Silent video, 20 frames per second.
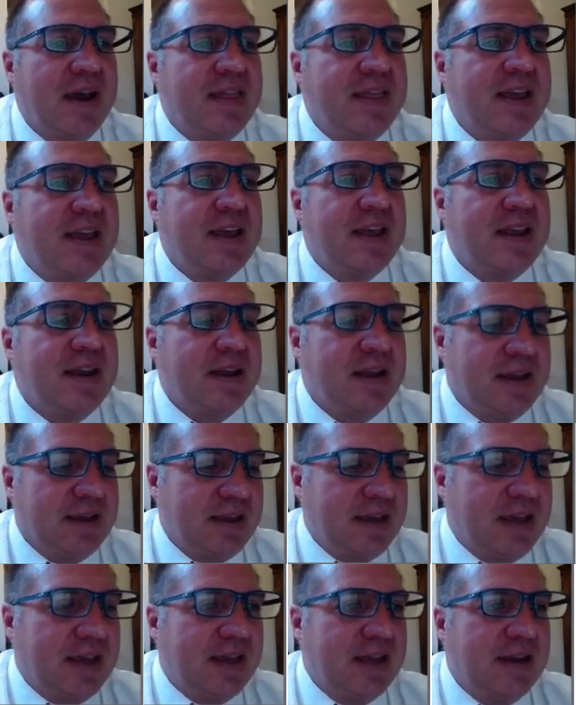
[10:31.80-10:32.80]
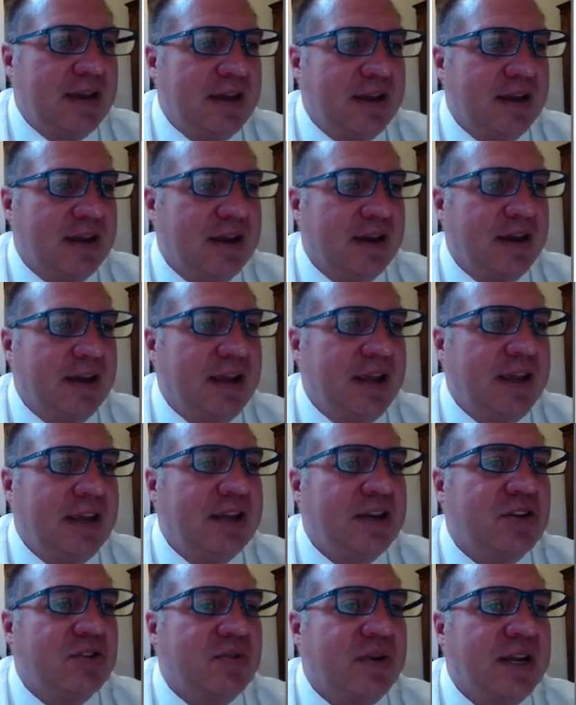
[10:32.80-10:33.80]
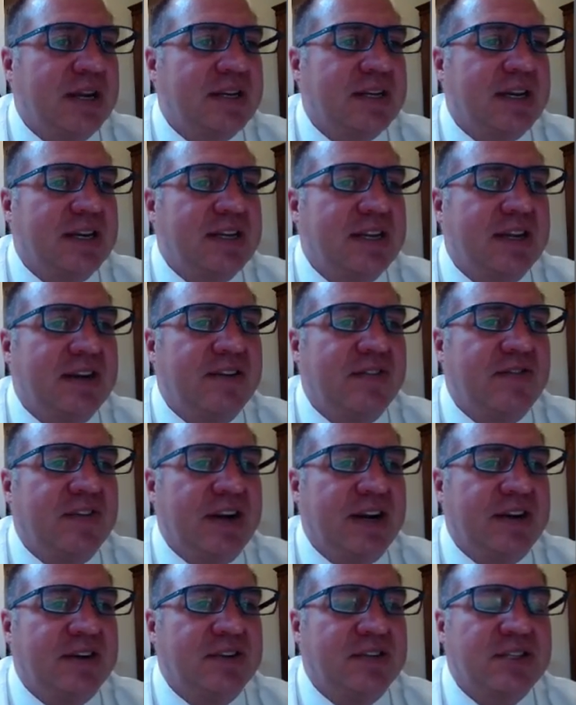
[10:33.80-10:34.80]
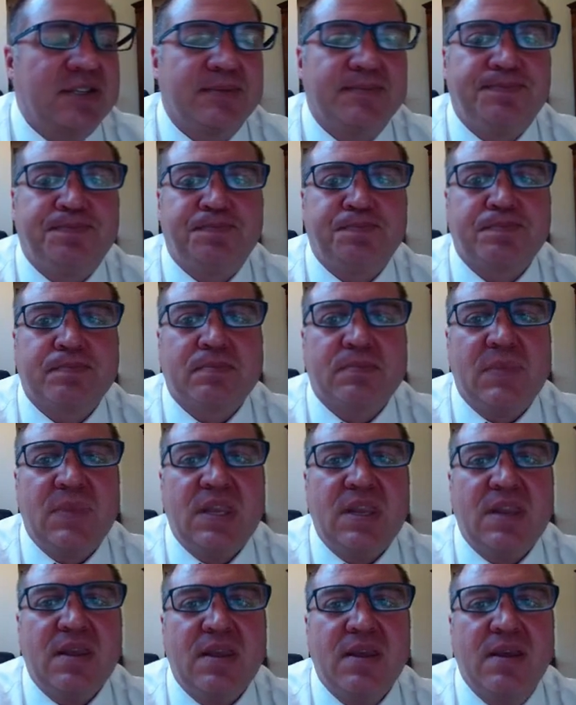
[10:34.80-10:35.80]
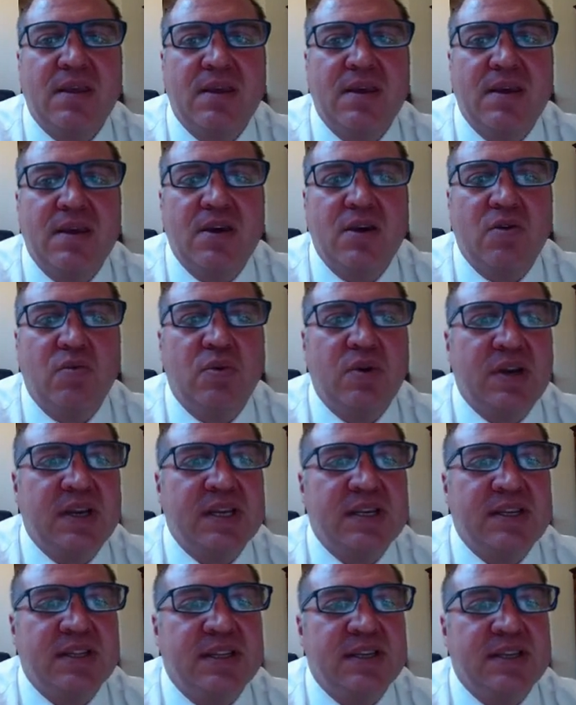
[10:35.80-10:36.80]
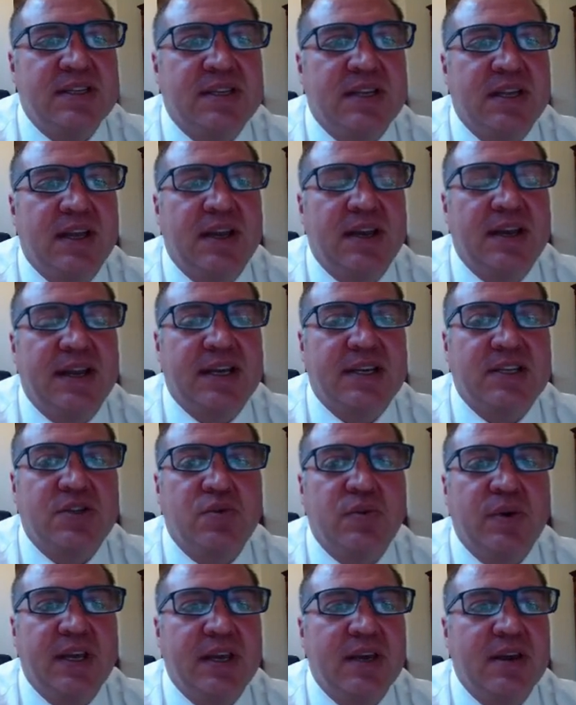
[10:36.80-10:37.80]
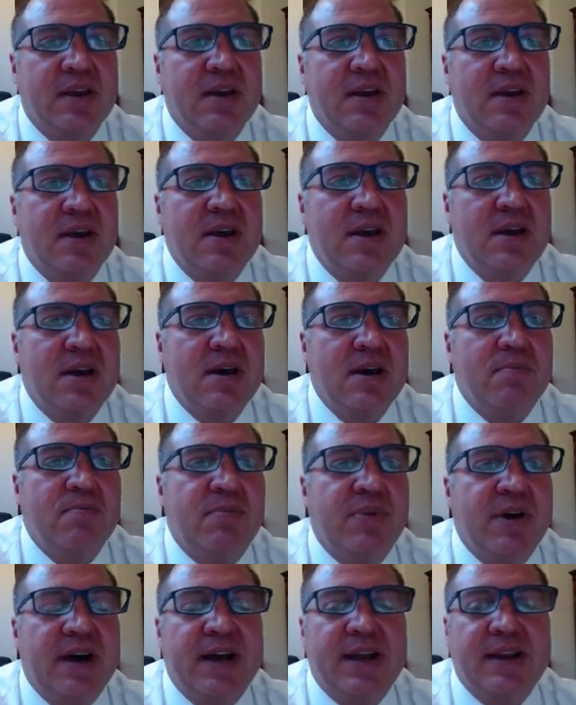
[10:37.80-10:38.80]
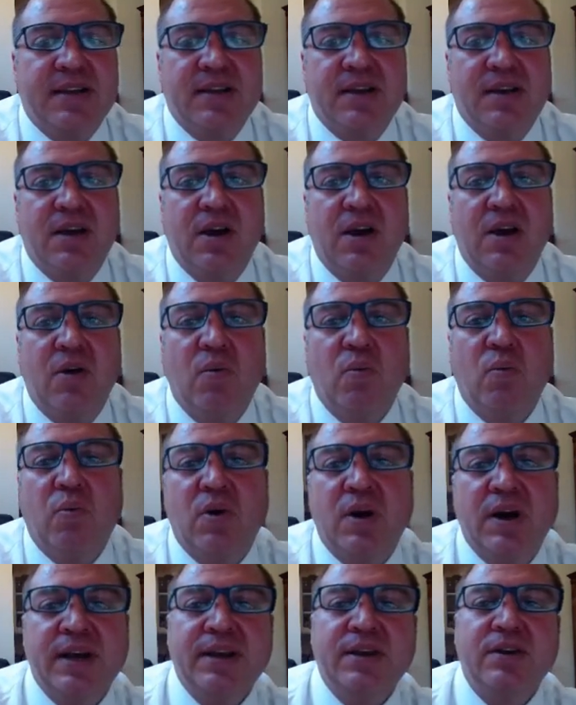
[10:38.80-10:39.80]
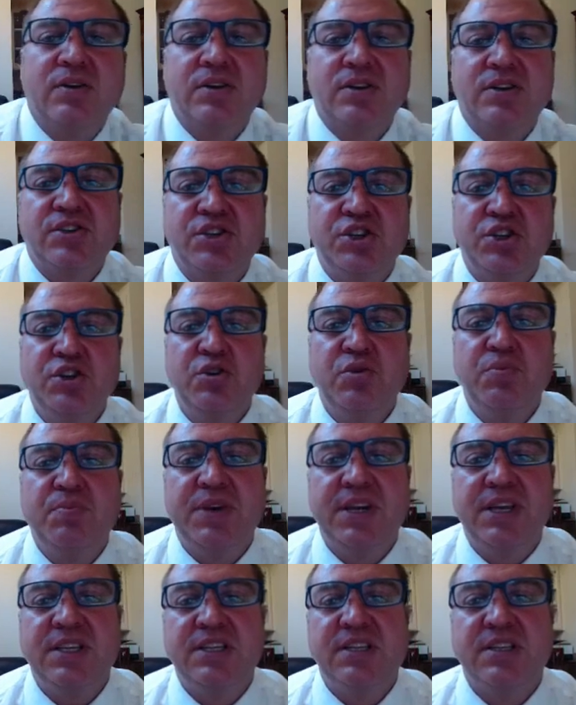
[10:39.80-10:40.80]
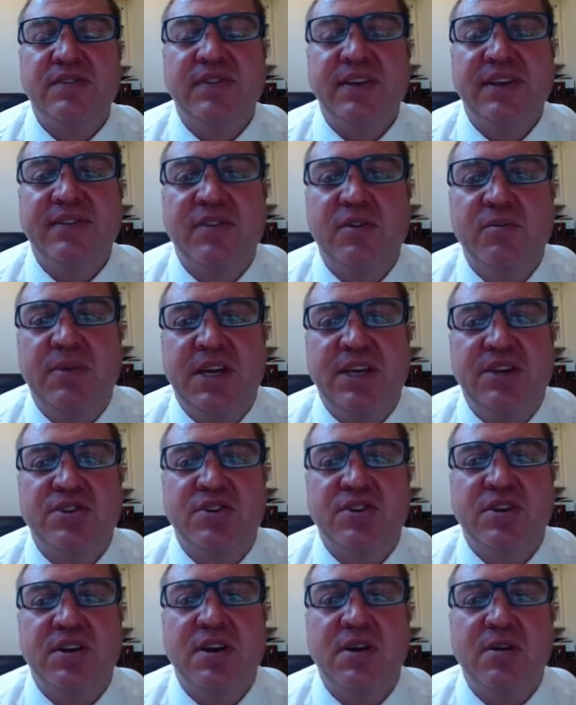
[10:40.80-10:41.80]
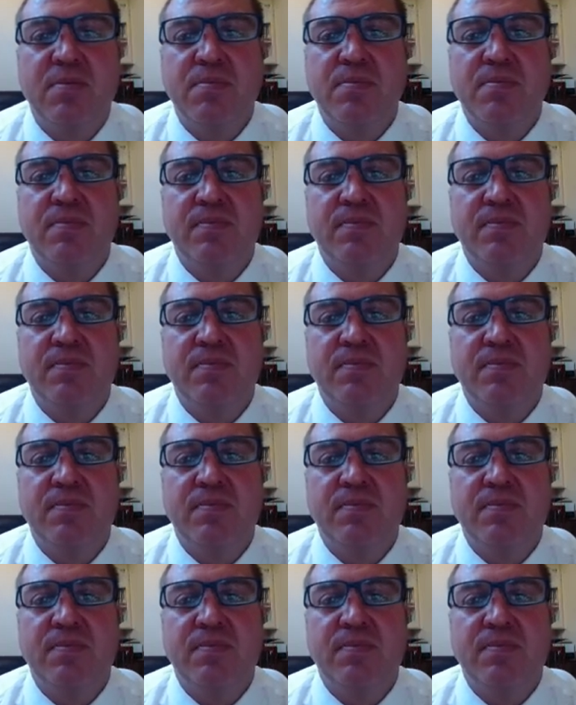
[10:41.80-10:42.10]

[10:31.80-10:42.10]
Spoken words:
And then again, indirect identifiers. We'll get to this next week, but one or two pieces of information,